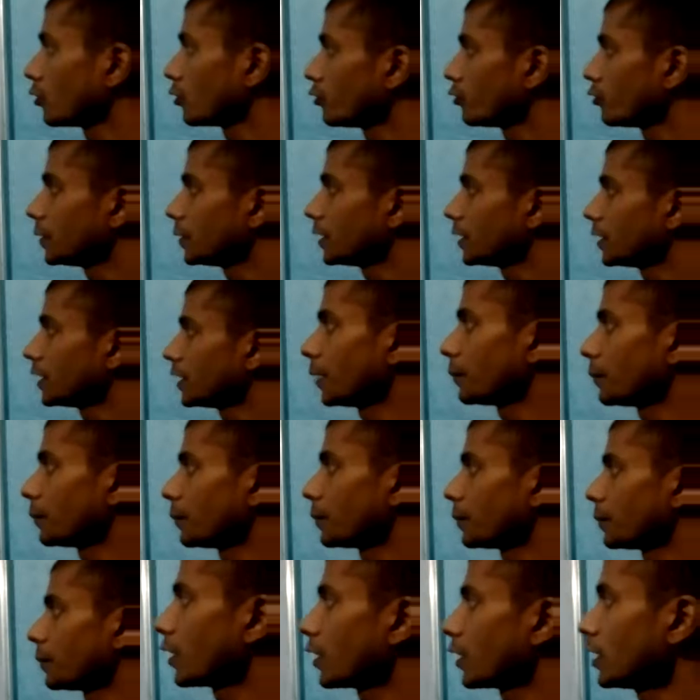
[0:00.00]
all will be in
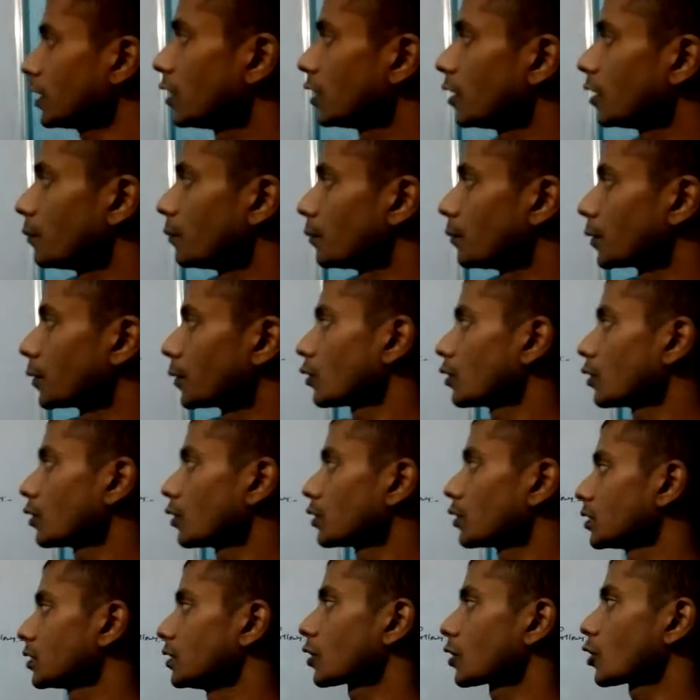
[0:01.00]
AP. Why?
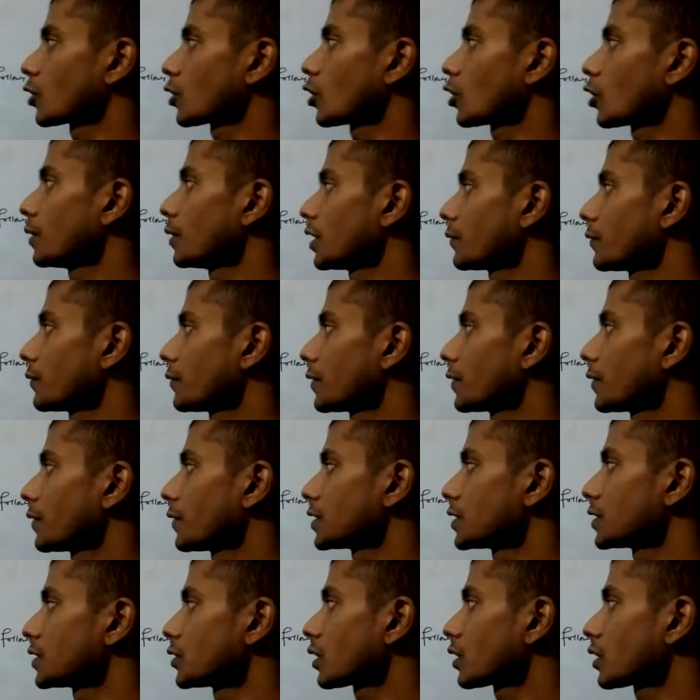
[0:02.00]
Because the common
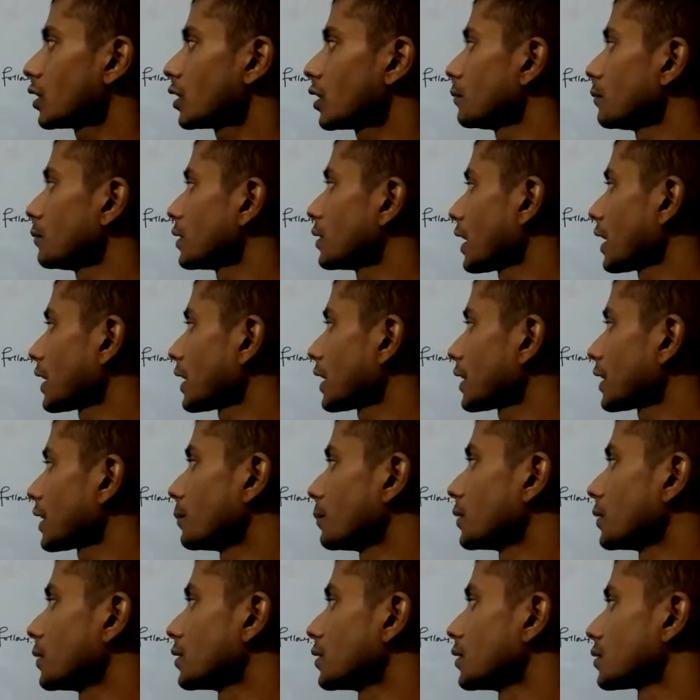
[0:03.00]
difference, it will come in like
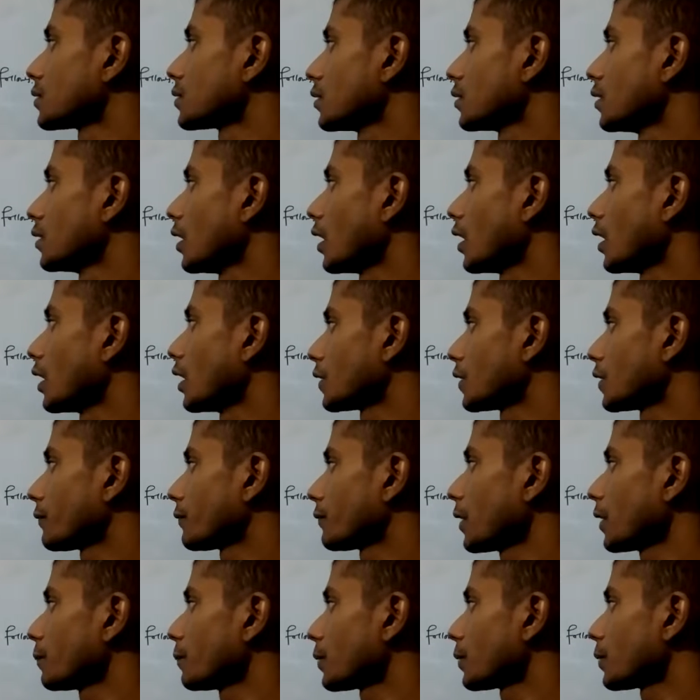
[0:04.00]
APs.
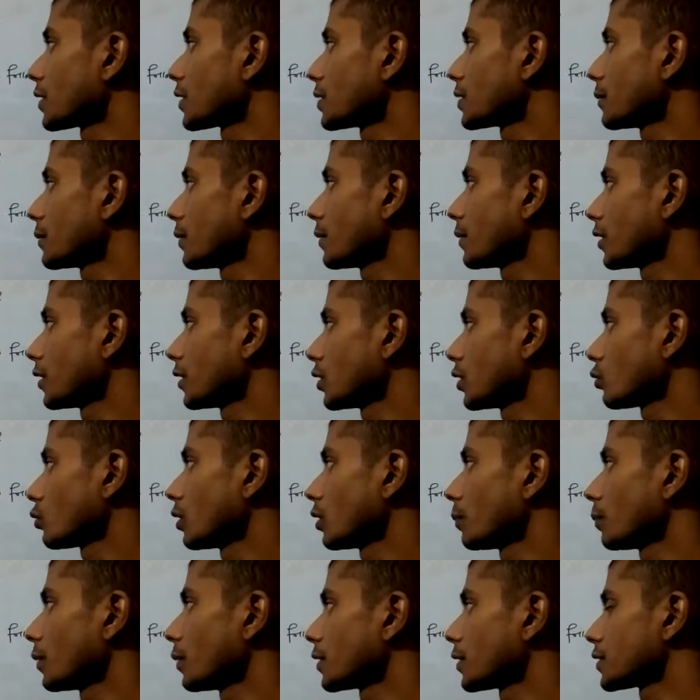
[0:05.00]
105 plus 7,
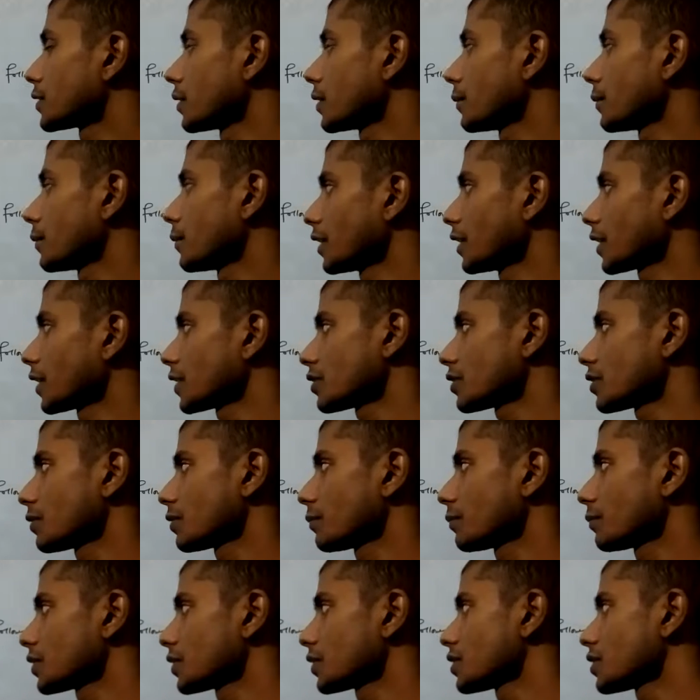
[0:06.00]
112 plus 7 next
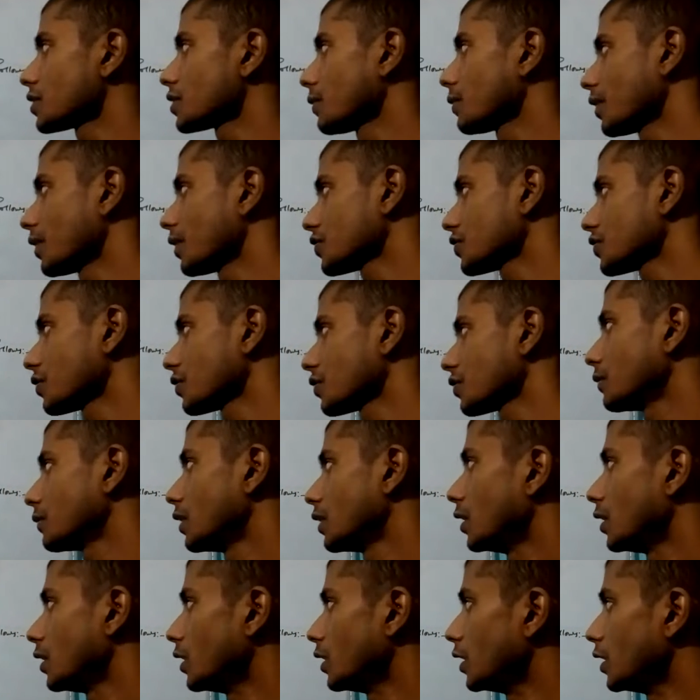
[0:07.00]
term, plus 7 next term.
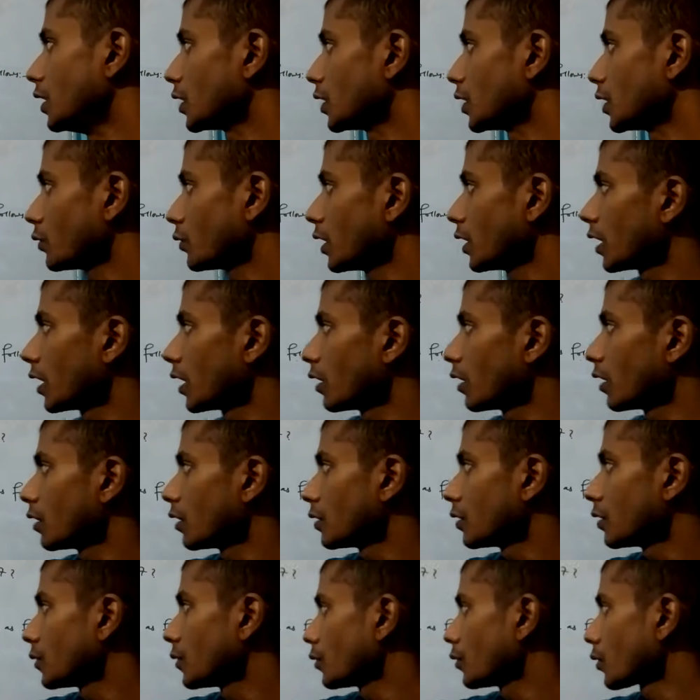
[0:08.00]
It will,
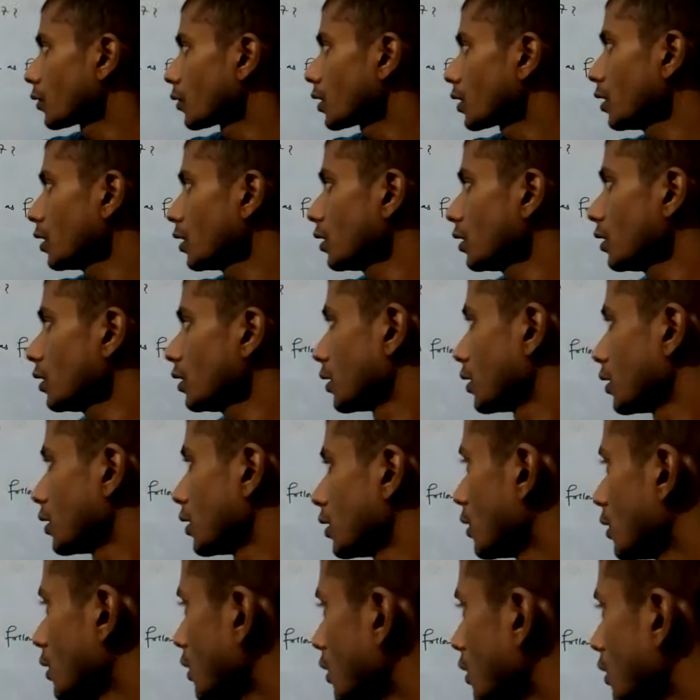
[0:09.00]
okay,
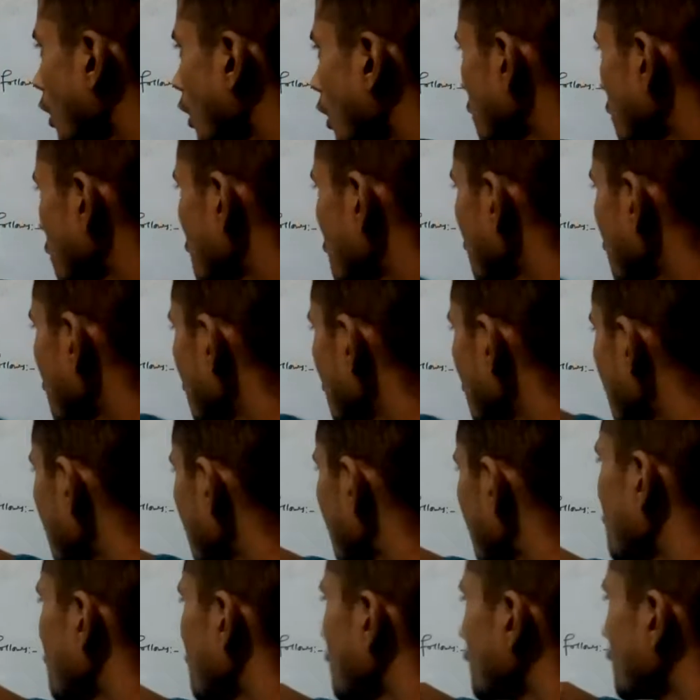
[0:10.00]

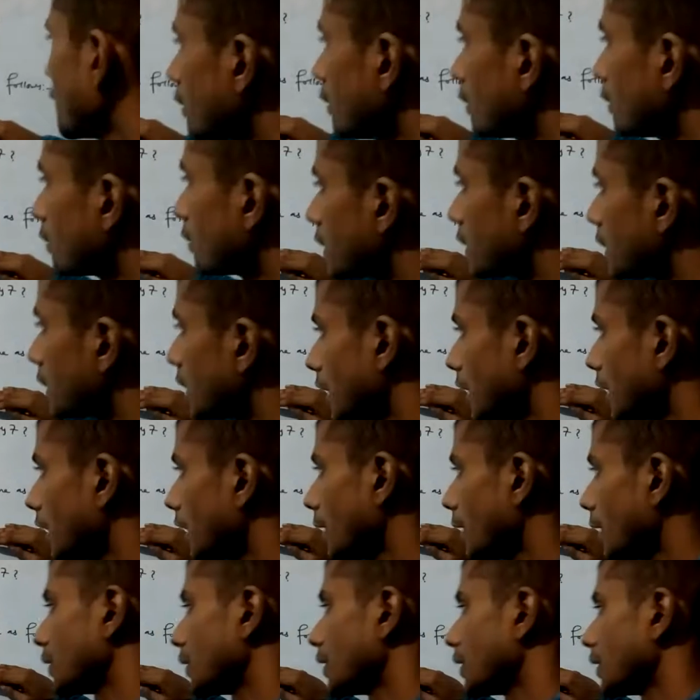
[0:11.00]
automatically come in
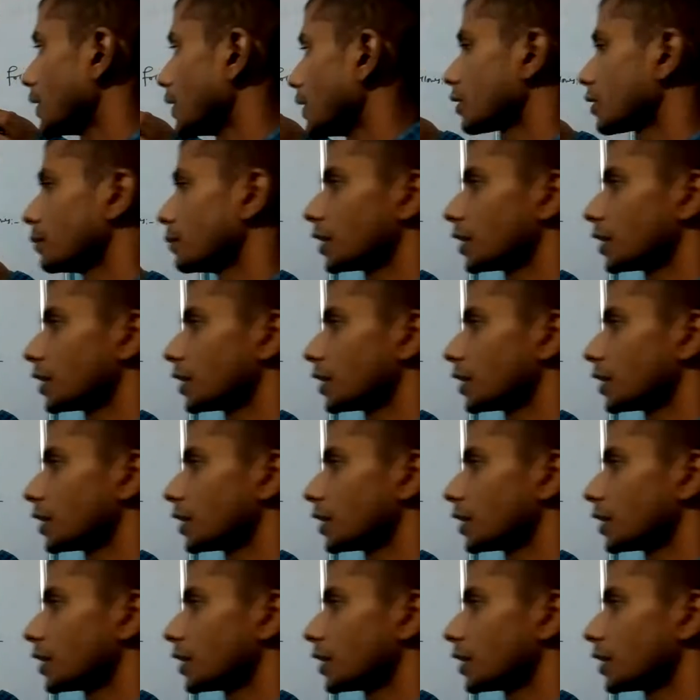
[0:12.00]
AP, in